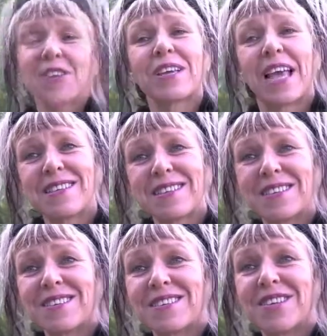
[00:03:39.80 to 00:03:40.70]
So
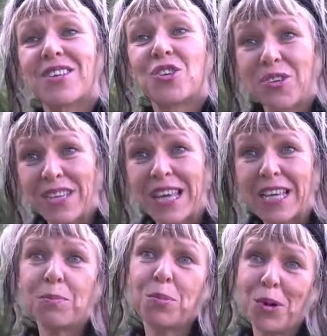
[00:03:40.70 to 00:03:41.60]
CASSE's
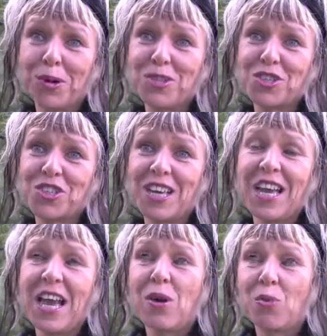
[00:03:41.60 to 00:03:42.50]
unique approach,
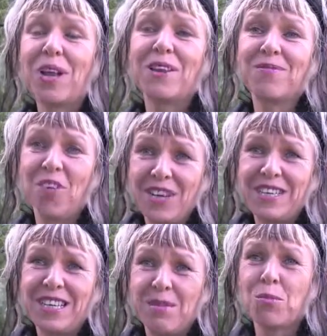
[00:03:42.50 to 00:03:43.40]
we're
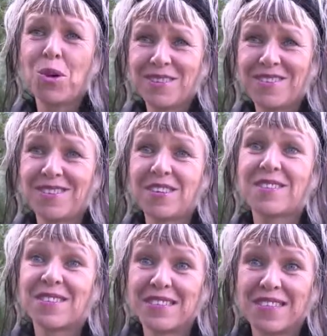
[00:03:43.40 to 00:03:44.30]
finding it most
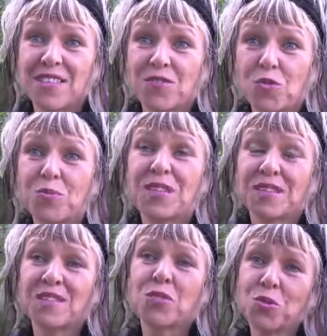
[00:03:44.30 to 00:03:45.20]
successful
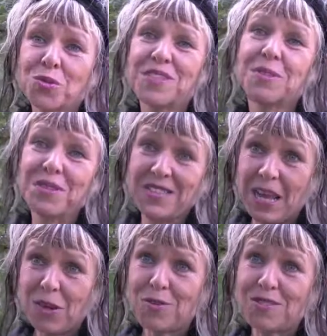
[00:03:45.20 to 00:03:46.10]
because schools
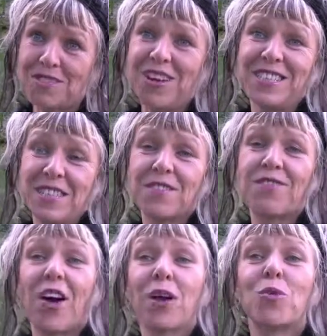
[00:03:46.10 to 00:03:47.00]
themselves are
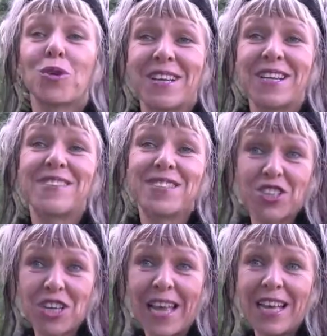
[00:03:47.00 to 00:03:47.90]
identifying what needs
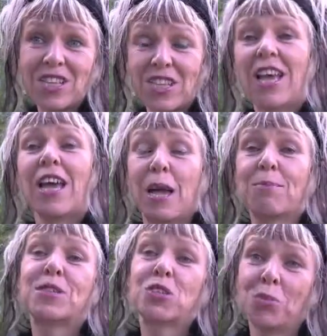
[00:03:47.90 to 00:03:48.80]
to change,
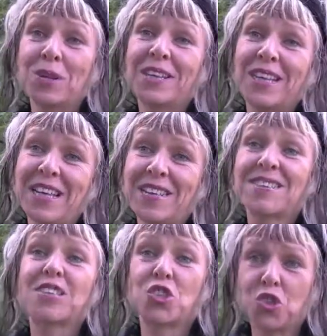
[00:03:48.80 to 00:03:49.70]
and predominantly
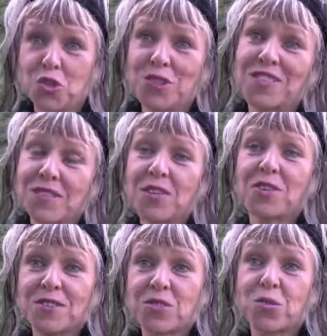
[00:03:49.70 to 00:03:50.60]
it's the students at
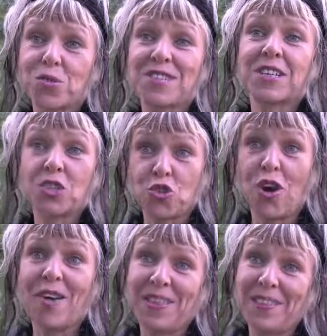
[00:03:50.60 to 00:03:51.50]
those schools that are
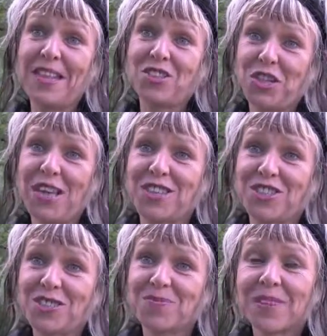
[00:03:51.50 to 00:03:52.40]
driving that
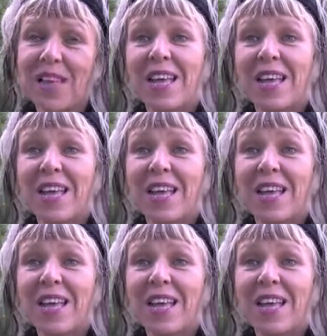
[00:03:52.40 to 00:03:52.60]
change.